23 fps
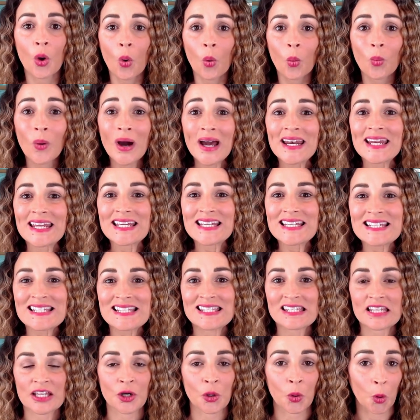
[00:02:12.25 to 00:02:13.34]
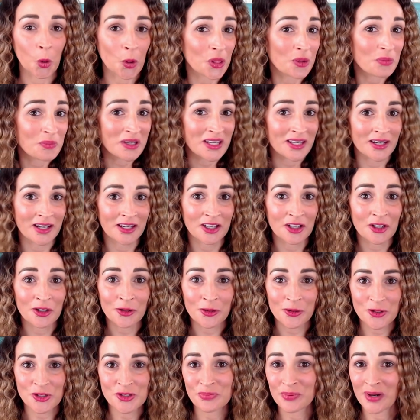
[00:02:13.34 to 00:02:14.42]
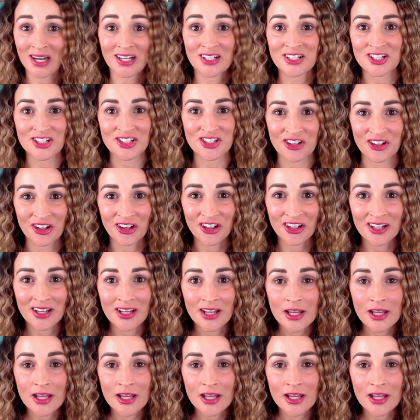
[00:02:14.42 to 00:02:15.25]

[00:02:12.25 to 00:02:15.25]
What is an orthopedic nurse practitioner?